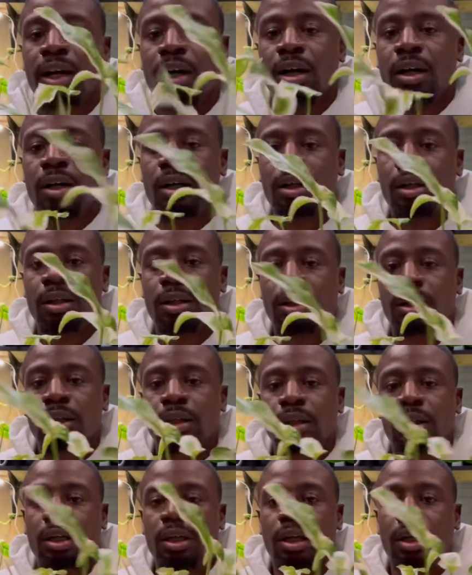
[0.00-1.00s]

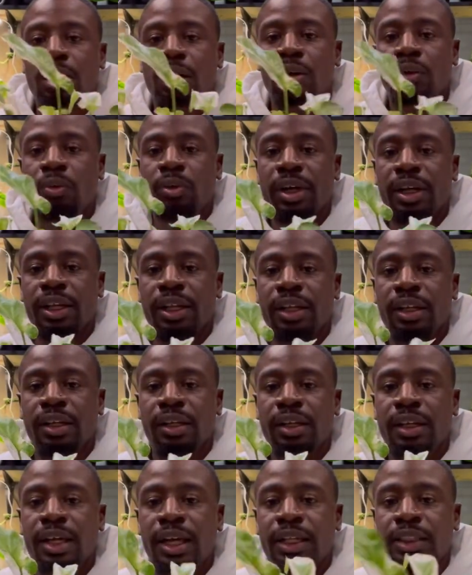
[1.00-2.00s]
already
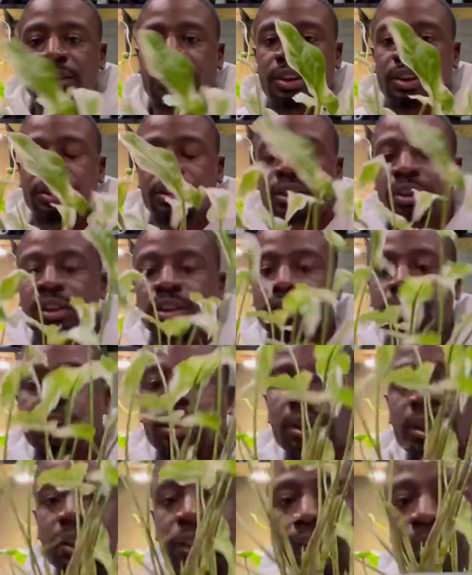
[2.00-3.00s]
that just looks
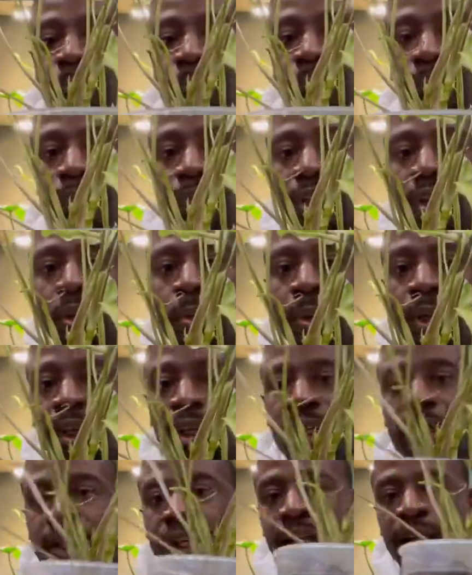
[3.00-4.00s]
good or
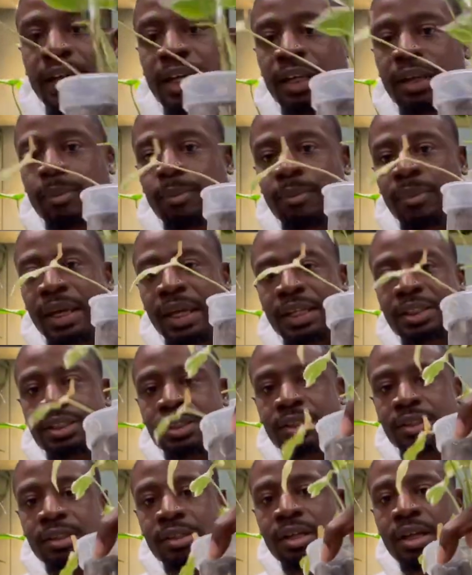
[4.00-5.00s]
whatnot. And I can
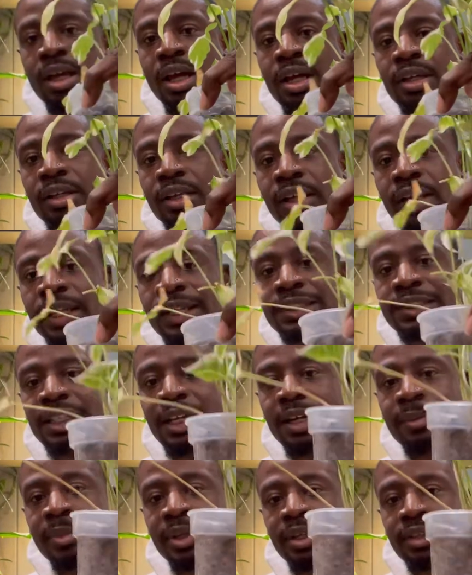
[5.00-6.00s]
imagine the next
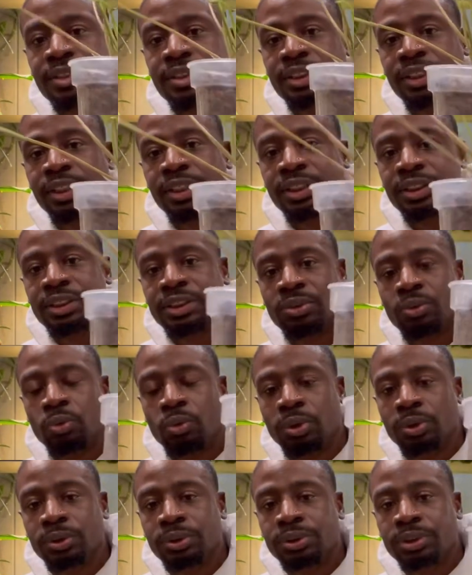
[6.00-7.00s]
time y'all see this,
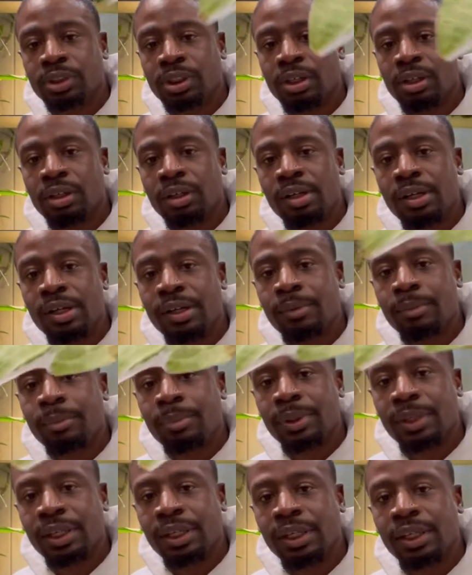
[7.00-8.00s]
roots are gonna
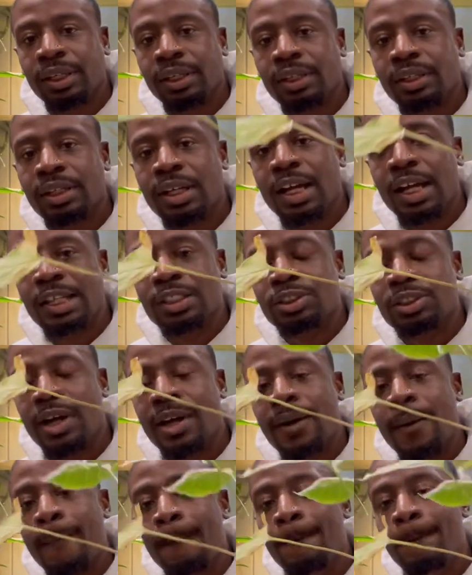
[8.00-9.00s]
be trying
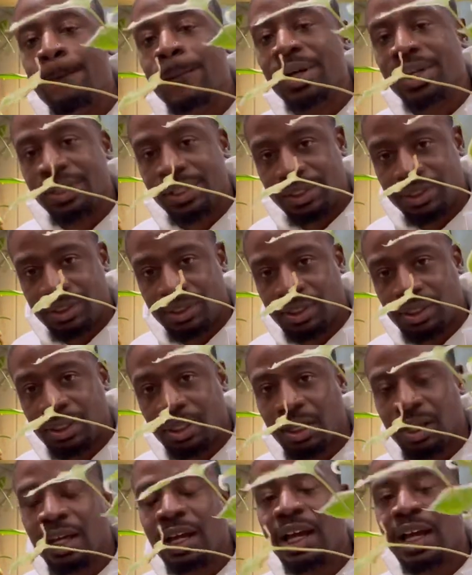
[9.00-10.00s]
to bust
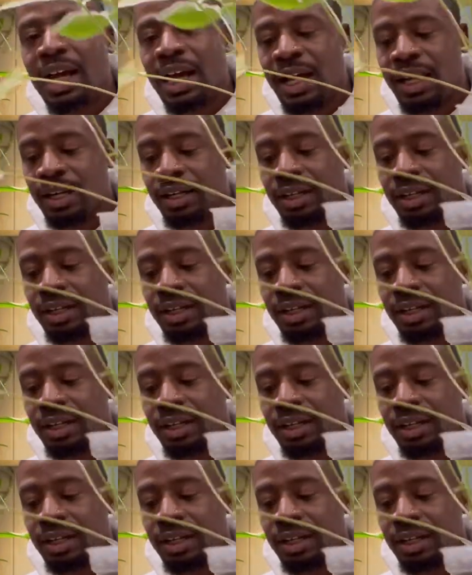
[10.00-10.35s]
out of